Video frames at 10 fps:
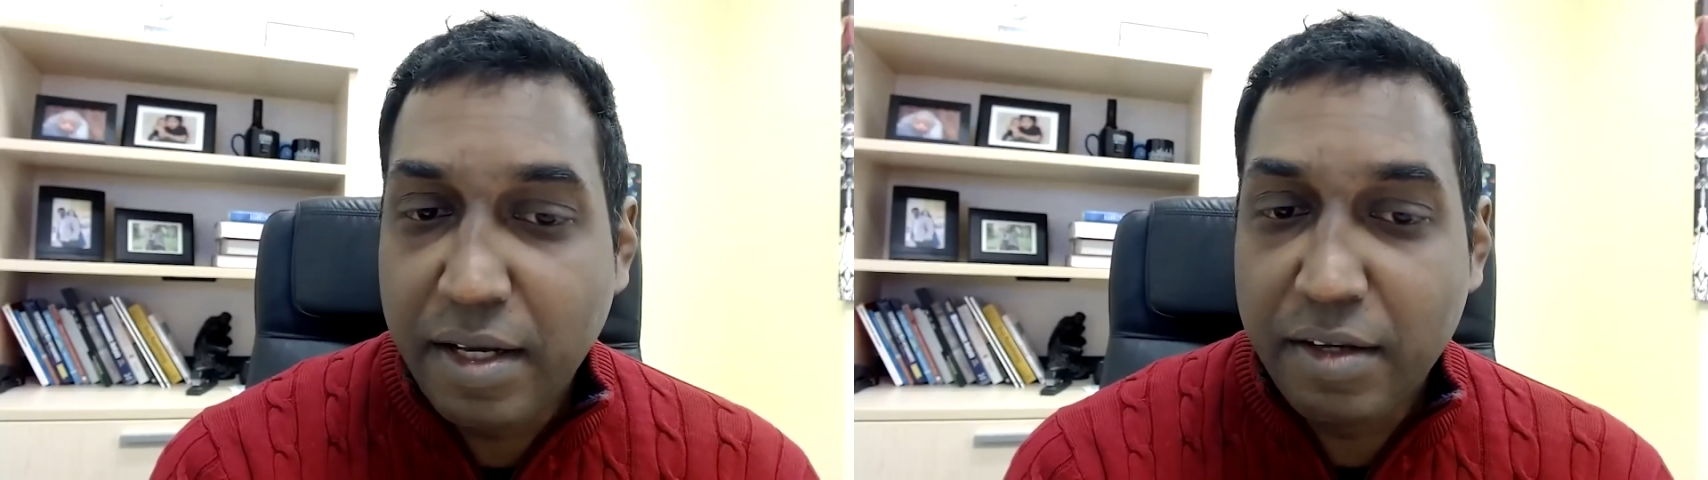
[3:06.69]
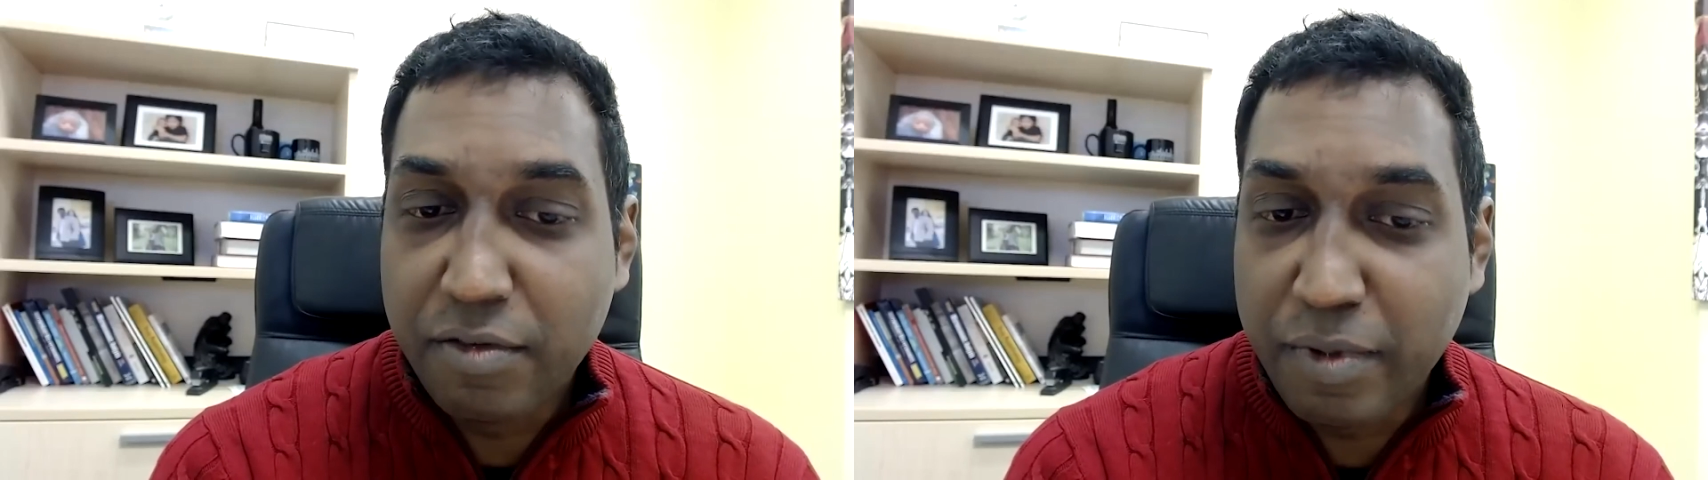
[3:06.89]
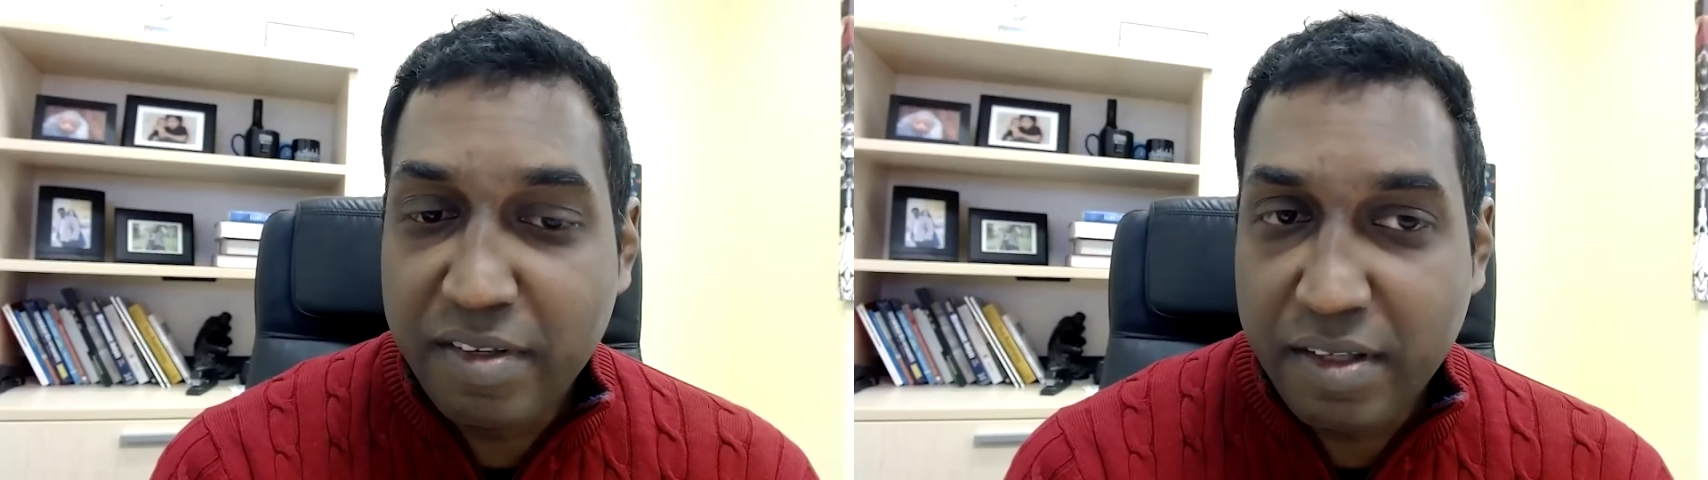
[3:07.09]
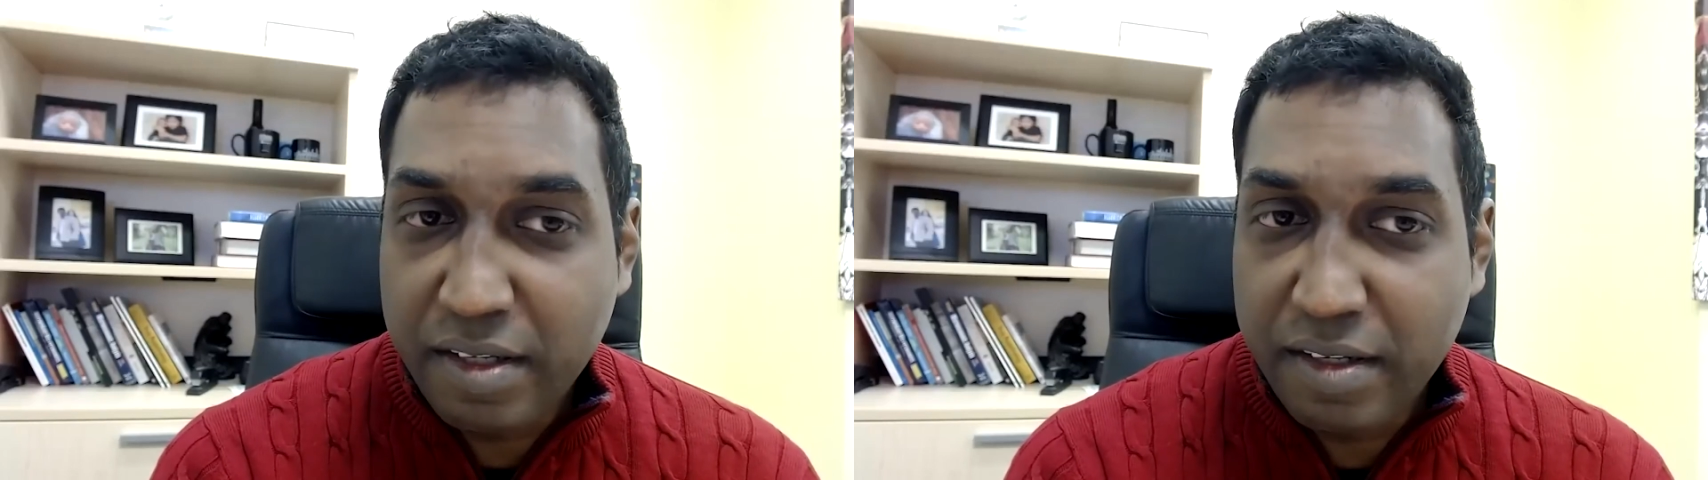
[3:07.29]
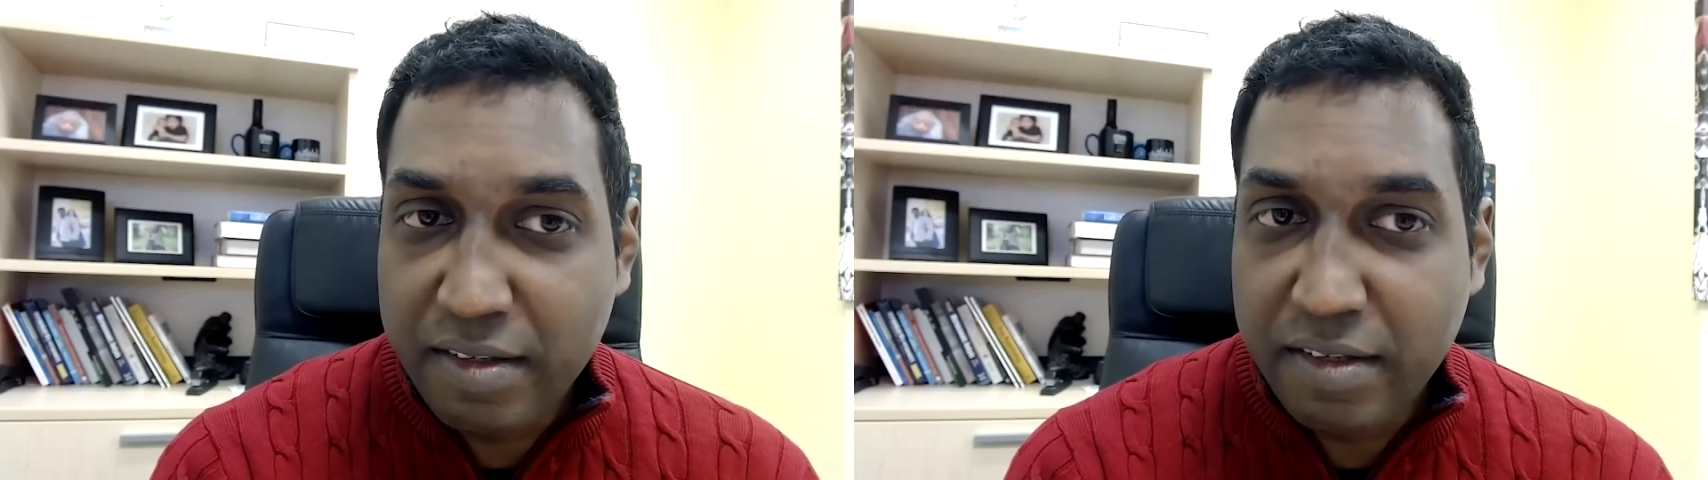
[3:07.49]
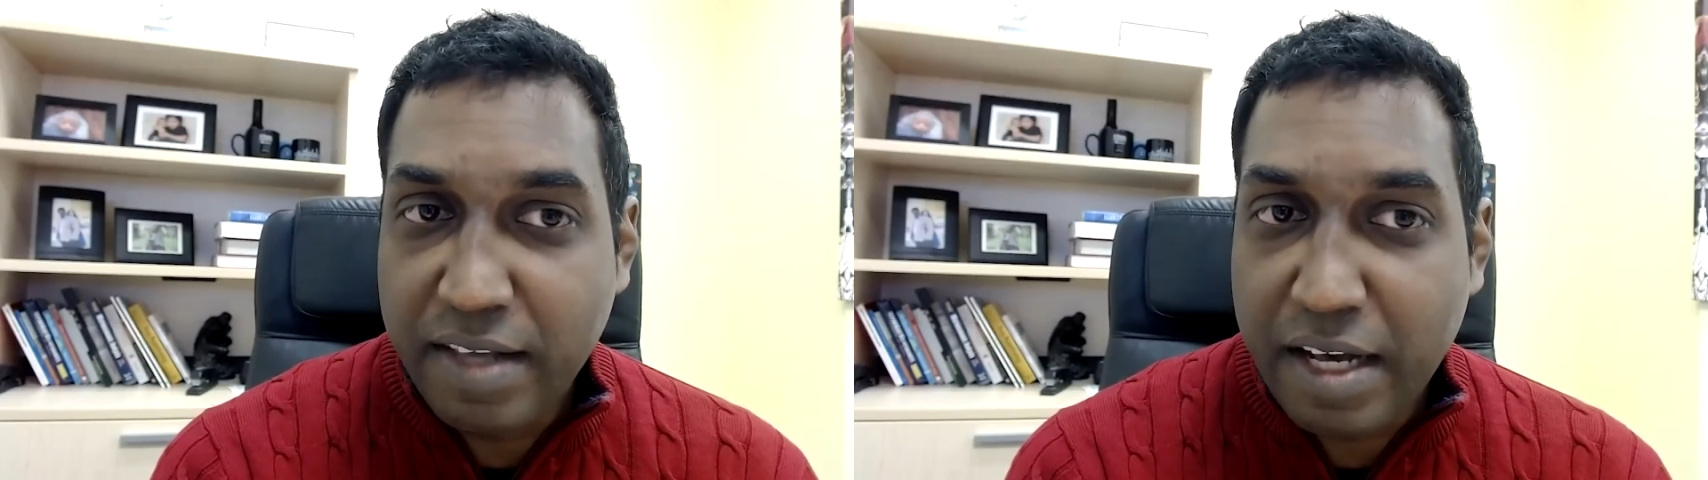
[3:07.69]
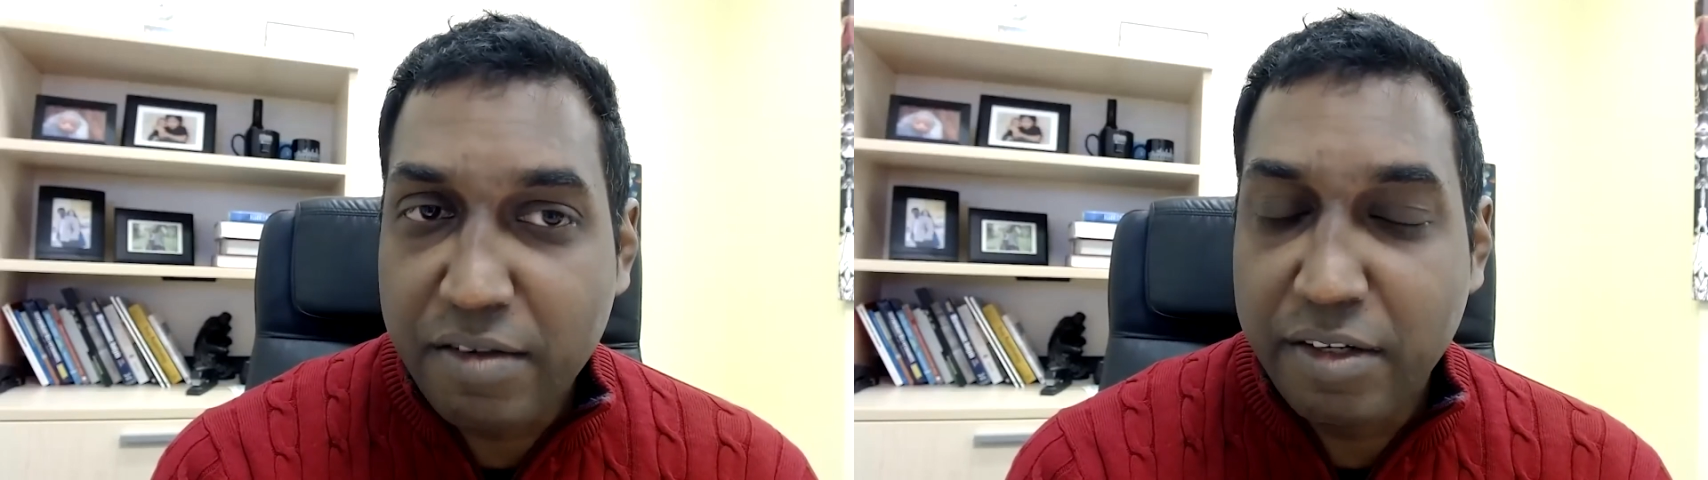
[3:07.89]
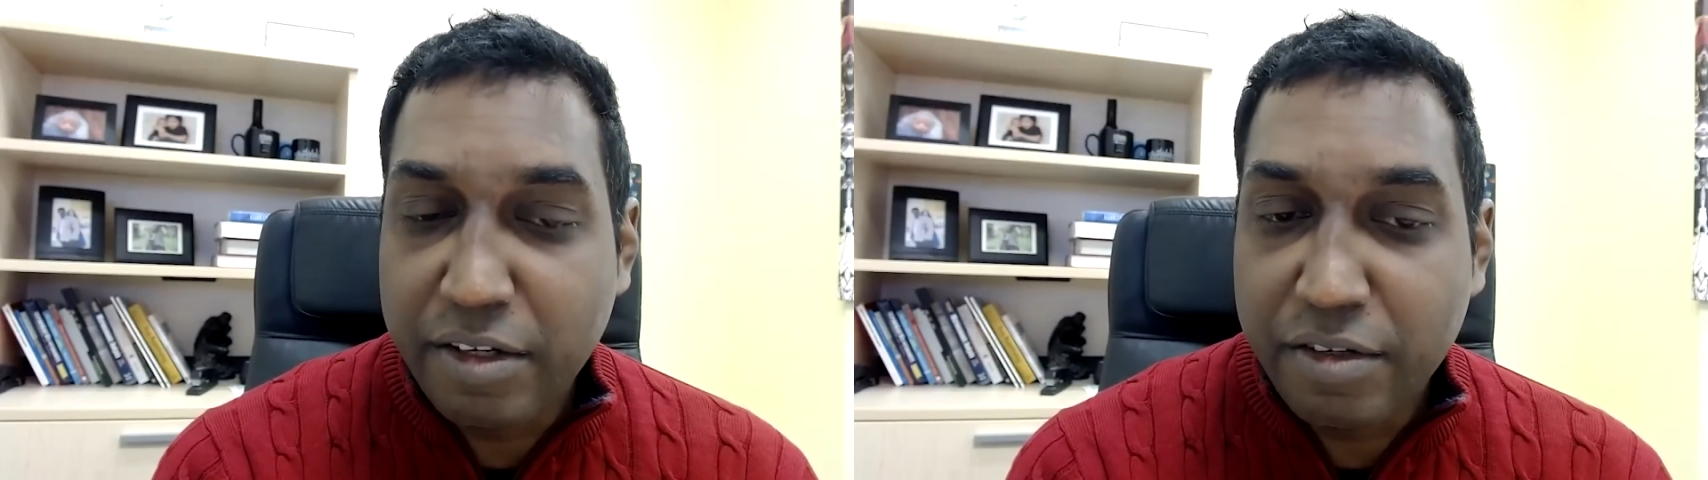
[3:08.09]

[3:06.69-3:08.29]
as recently as 6,000